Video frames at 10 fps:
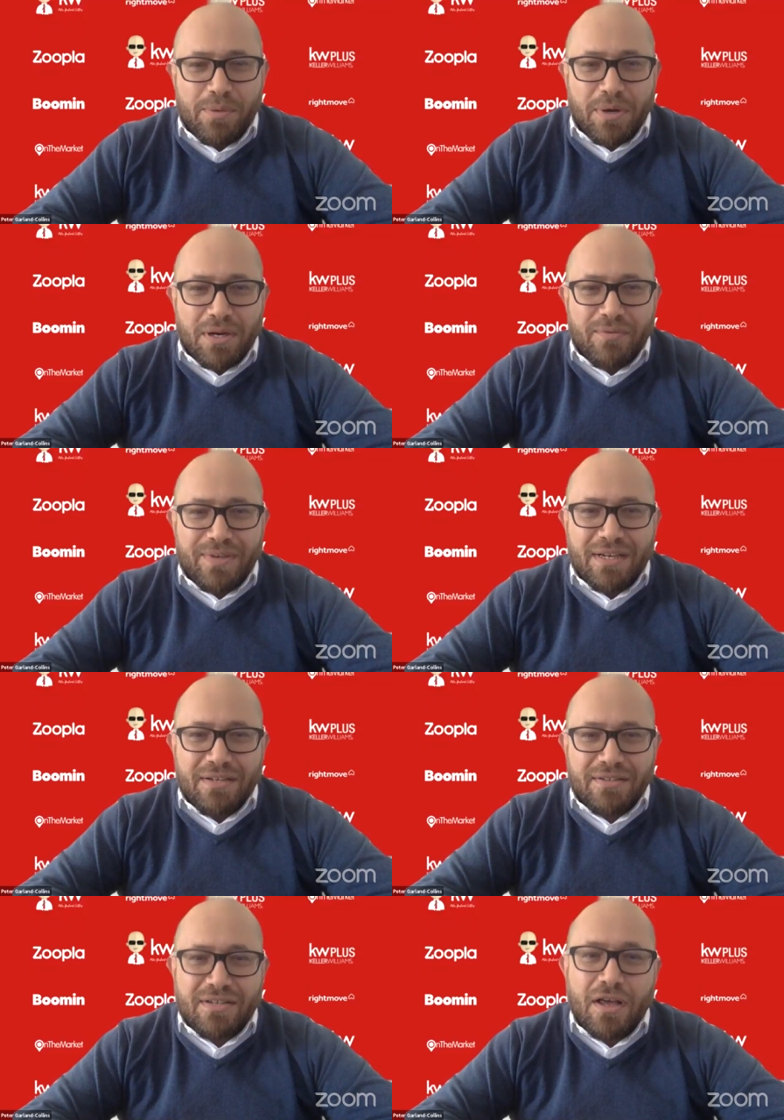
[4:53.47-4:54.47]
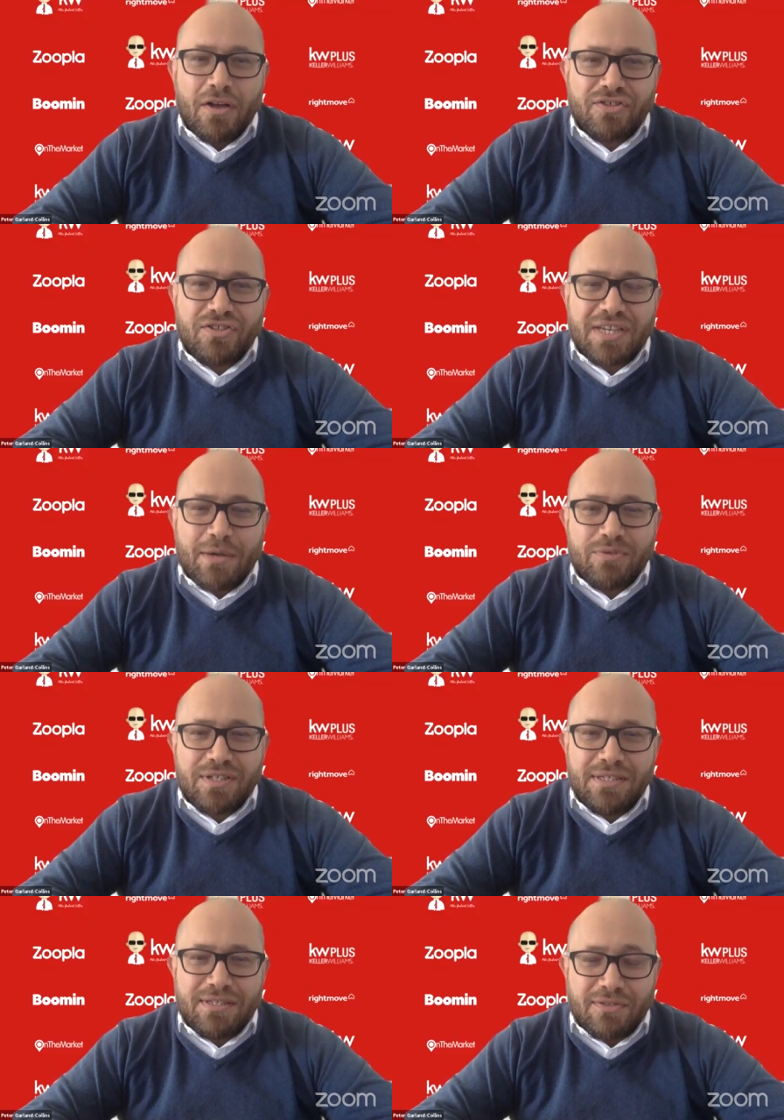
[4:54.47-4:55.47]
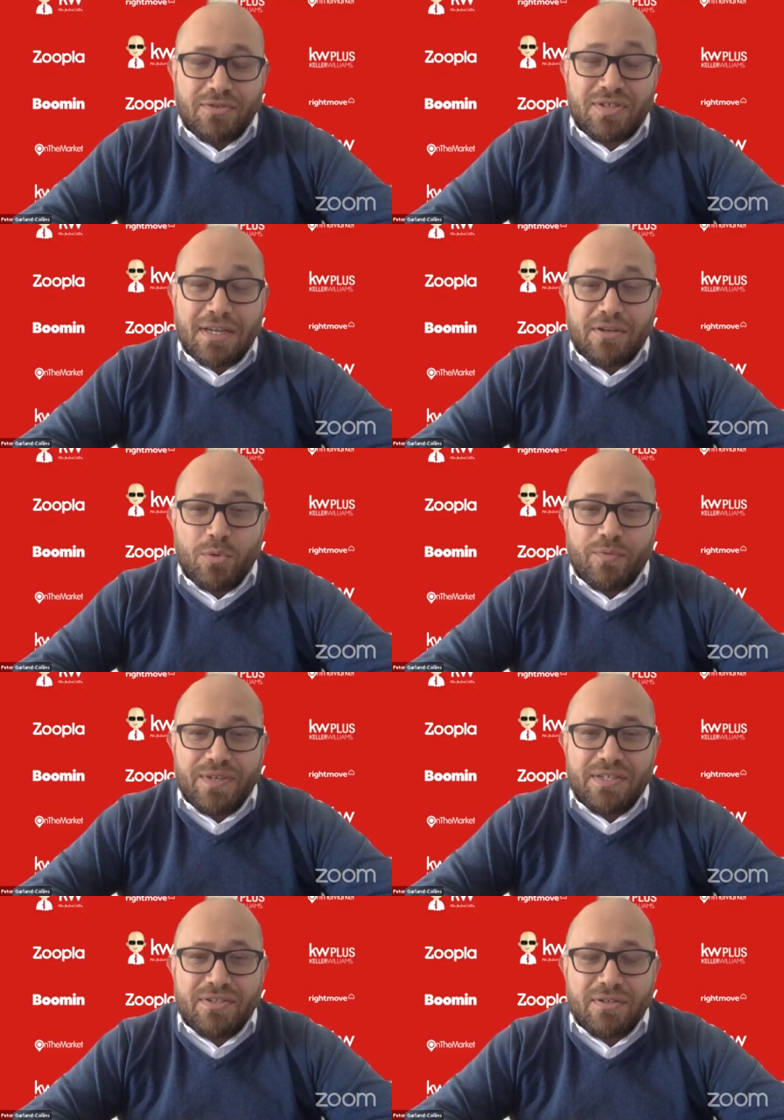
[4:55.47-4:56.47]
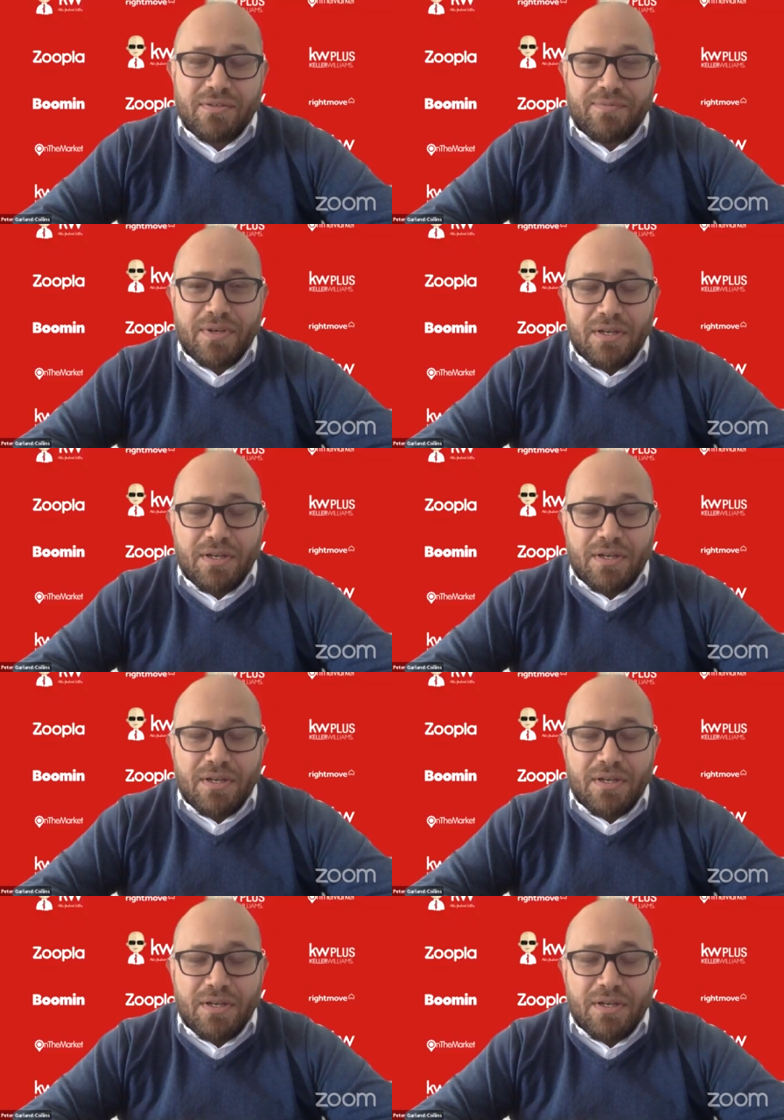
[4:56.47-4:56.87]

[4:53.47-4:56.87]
one of England's largest counties, as you said, northeast of